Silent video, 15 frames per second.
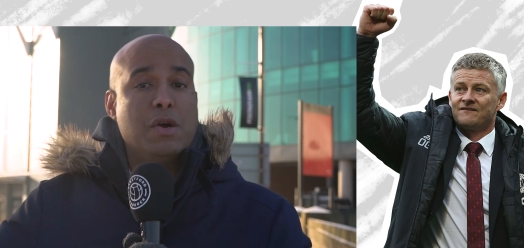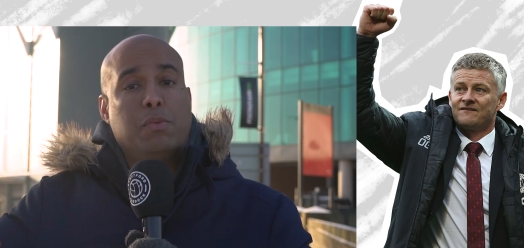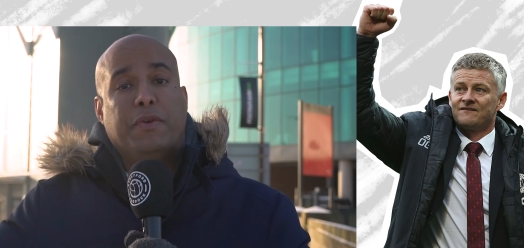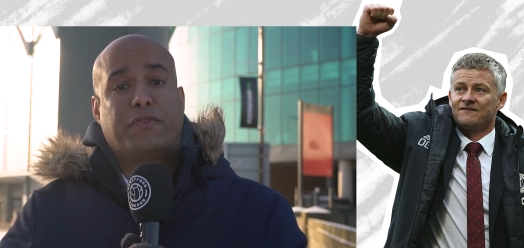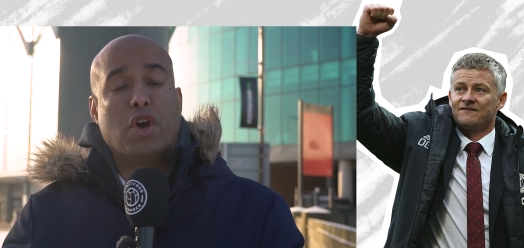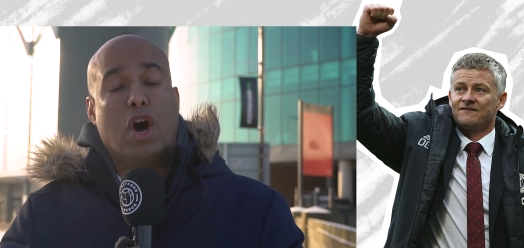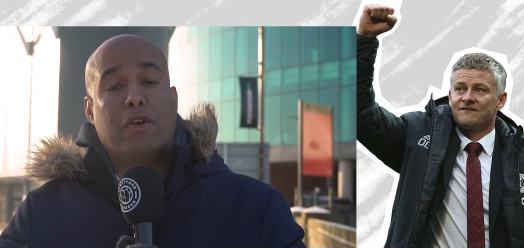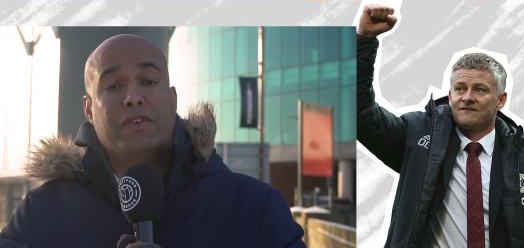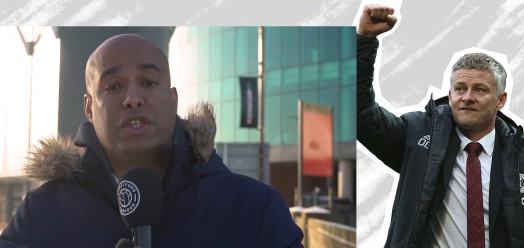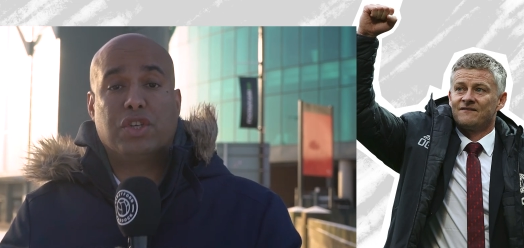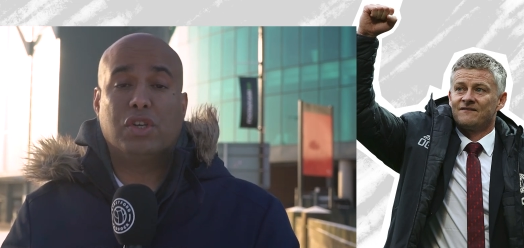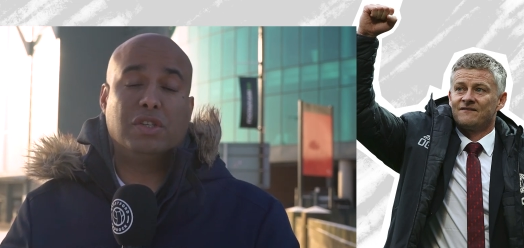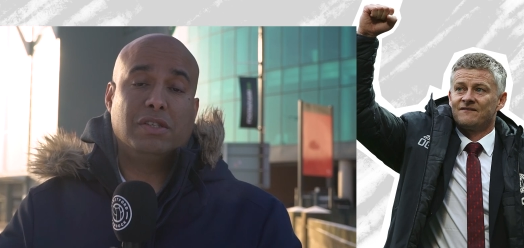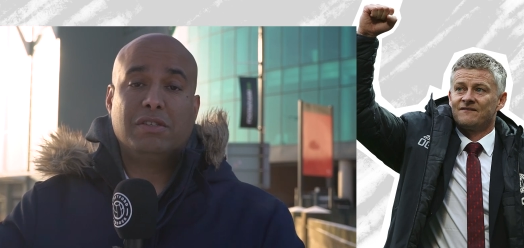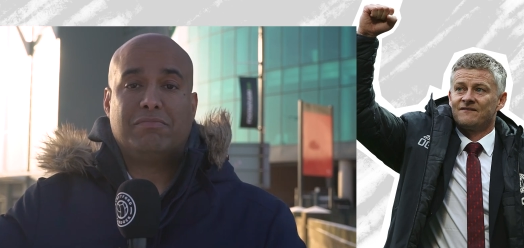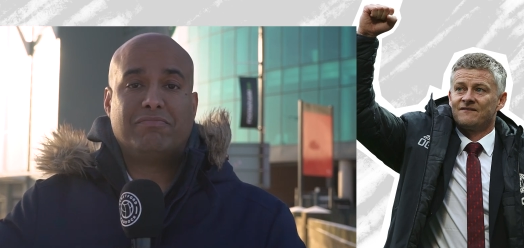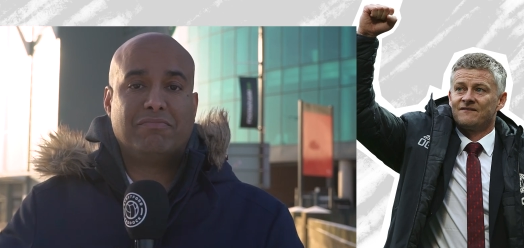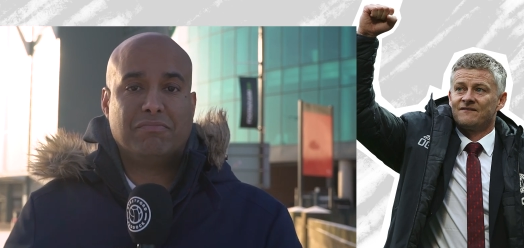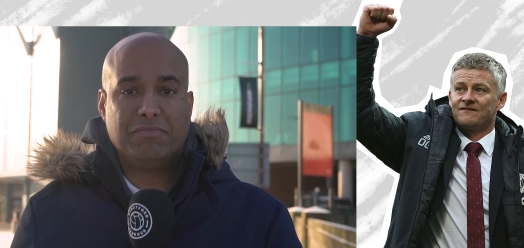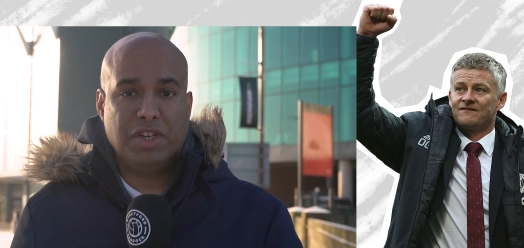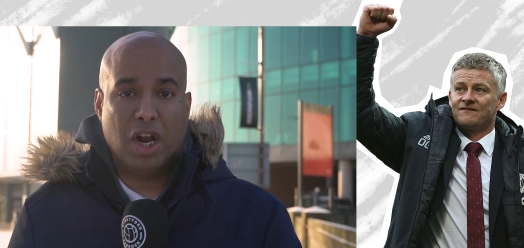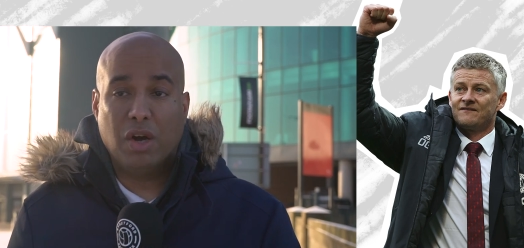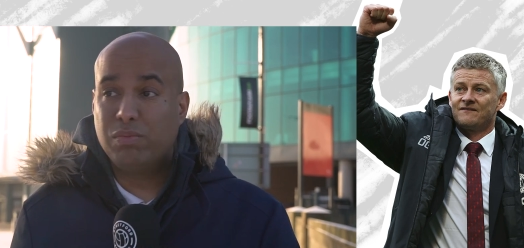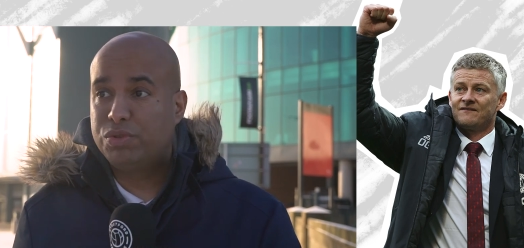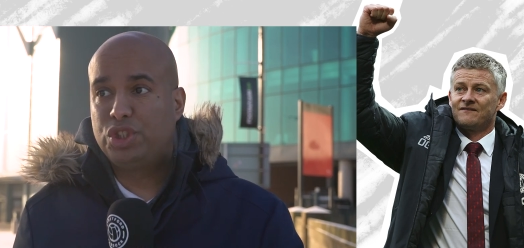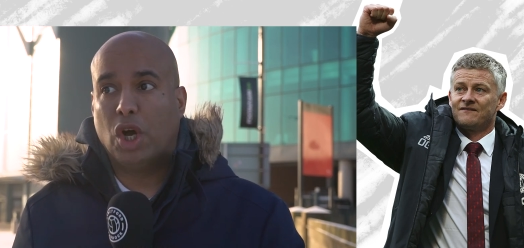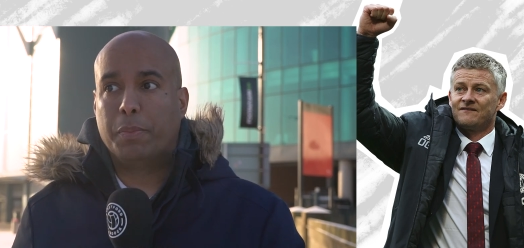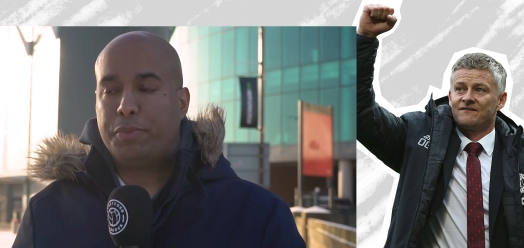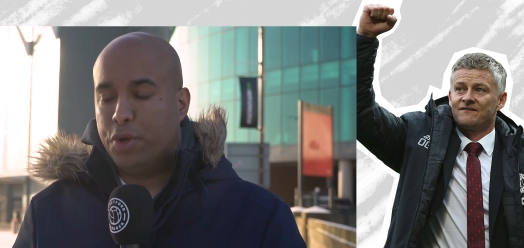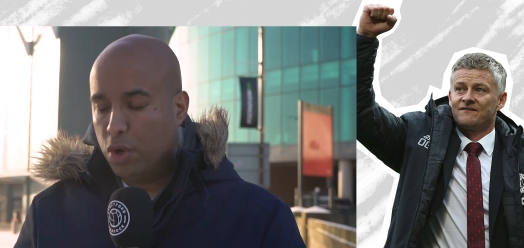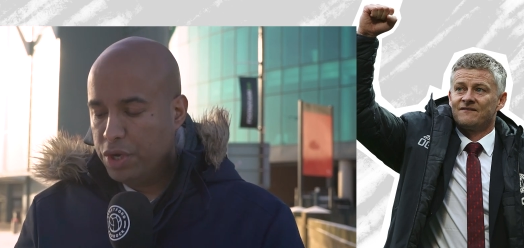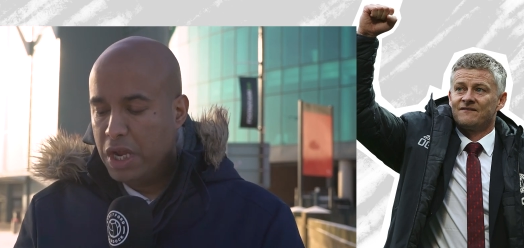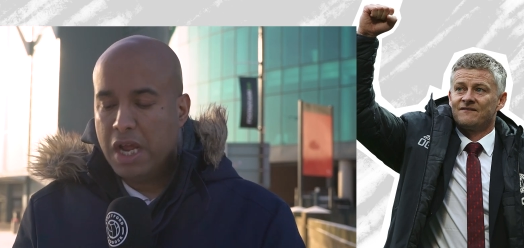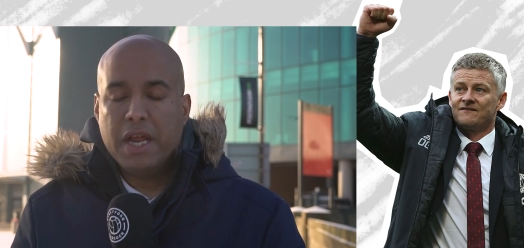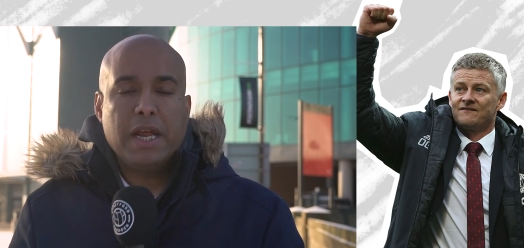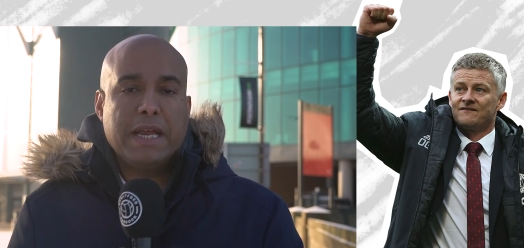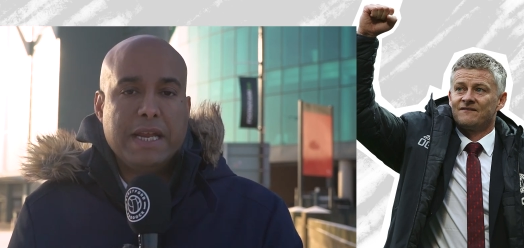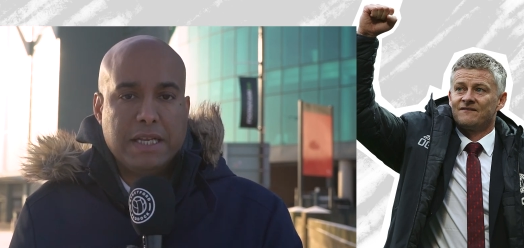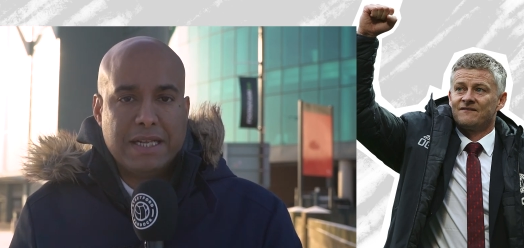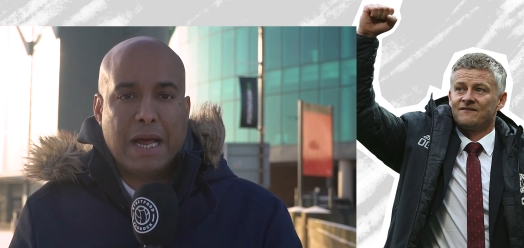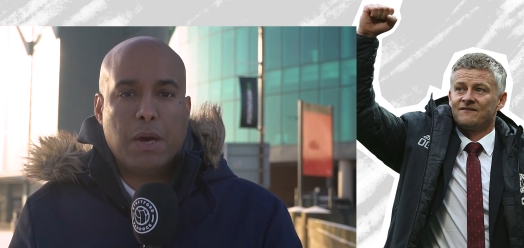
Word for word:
Speaker 1: we've got a result, you know, job done. He